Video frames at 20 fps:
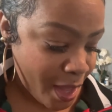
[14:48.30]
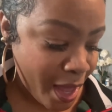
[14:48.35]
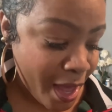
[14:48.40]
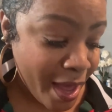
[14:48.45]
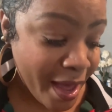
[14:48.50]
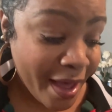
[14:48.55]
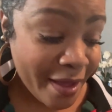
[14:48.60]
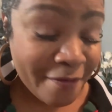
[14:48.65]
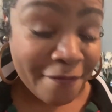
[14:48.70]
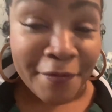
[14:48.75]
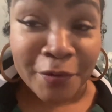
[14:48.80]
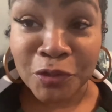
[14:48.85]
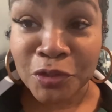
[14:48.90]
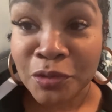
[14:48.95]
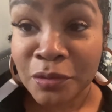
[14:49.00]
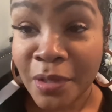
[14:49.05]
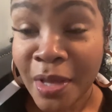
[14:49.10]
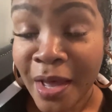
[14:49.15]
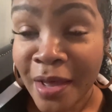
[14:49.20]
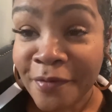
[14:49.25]
I
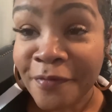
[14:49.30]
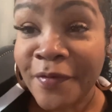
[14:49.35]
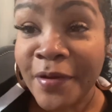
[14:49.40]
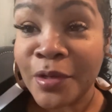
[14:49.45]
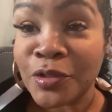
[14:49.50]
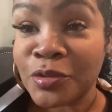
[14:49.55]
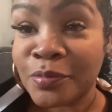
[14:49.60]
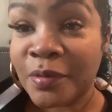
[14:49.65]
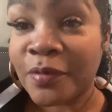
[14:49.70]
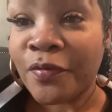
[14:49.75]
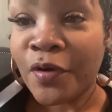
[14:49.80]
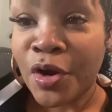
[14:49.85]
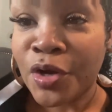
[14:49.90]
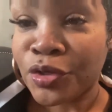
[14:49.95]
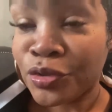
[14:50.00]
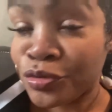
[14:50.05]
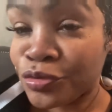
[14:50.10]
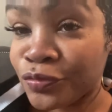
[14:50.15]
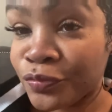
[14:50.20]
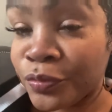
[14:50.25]
found to be very
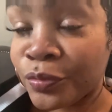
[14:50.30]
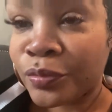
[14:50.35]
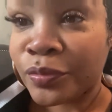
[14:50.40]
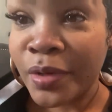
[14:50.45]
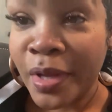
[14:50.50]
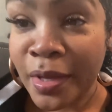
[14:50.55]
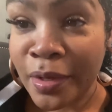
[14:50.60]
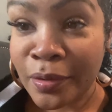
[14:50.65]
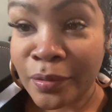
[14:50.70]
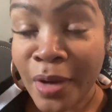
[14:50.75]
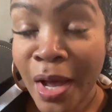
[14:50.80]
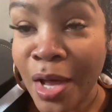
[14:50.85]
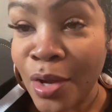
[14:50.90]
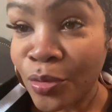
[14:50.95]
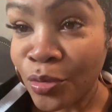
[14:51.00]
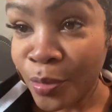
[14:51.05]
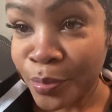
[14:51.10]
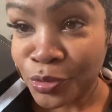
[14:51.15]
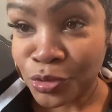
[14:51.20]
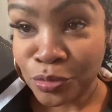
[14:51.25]
useful. Now, I don't know
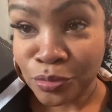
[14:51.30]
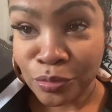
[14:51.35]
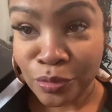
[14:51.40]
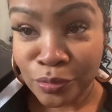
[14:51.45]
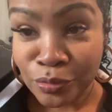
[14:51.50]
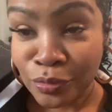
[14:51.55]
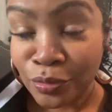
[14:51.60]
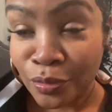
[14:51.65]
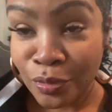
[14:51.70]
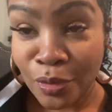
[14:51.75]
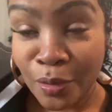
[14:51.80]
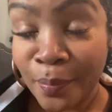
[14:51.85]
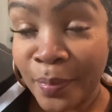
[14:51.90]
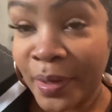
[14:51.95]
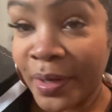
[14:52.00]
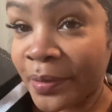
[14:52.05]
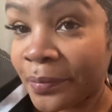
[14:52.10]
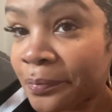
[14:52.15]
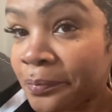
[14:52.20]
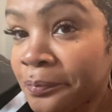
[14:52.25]
about you all,
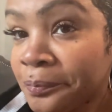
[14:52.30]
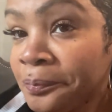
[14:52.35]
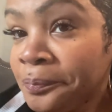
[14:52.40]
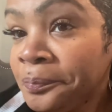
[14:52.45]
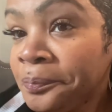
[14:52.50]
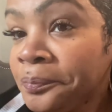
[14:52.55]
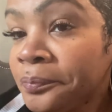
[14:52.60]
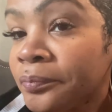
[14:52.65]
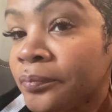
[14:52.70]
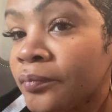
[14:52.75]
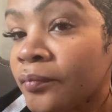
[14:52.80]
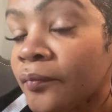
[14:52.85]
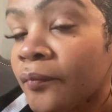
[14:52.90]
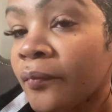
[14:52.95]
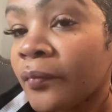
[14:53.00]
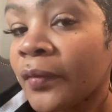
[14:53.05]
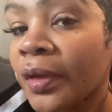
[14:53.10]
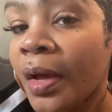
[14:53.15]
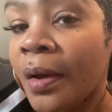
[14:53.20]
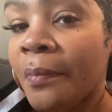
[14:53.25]
but
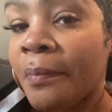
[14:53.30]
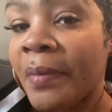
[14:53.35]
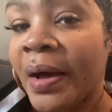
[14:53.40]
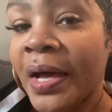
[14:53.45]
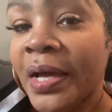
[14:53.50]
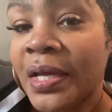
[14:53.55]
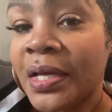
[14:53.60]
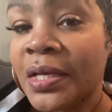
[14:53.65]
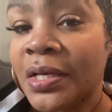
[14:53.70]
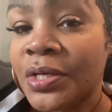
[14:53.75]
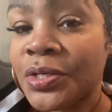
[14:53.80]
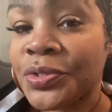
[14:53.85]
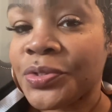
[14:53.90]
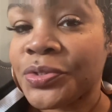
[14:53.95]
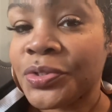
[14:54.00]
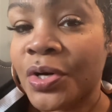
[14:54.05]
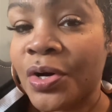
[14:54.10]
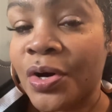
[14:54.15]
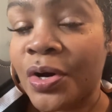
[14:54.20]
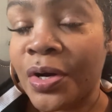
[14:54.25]
my ears
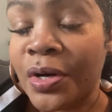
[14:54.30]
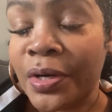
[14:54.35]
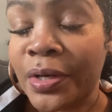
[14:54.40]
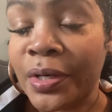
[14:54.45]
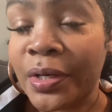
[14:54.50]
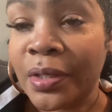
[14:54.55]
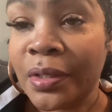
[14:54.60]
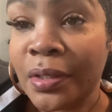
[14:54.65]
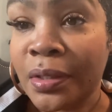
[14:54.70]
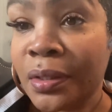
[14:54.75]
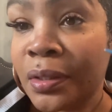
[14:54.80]
are